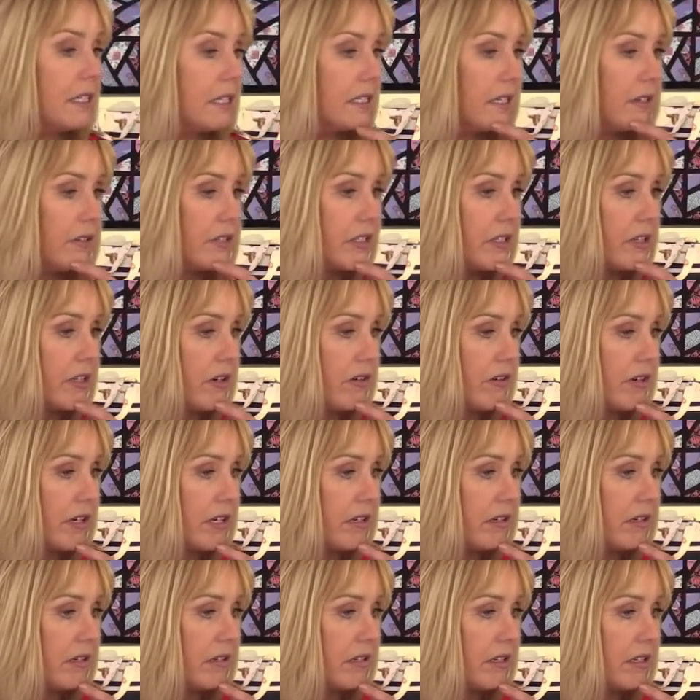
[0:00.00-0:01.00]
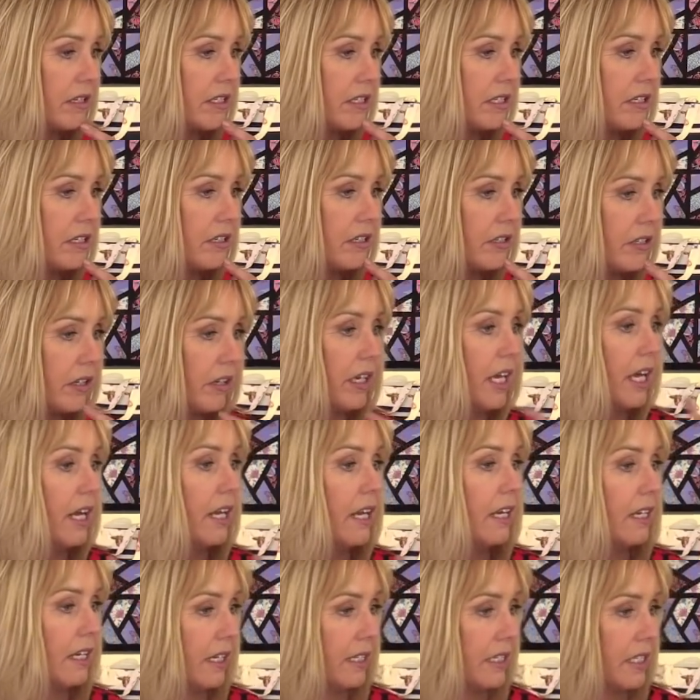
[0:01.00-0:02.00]
In historical,
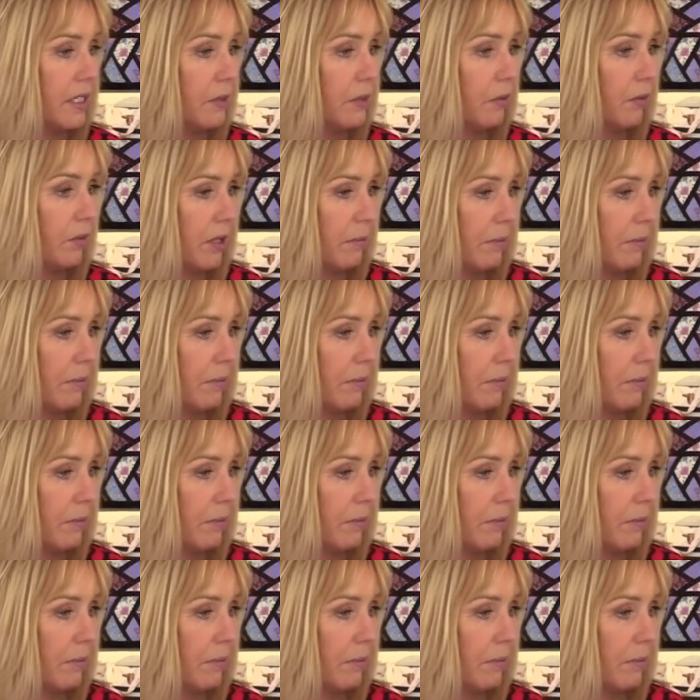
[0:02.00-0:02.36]
ladies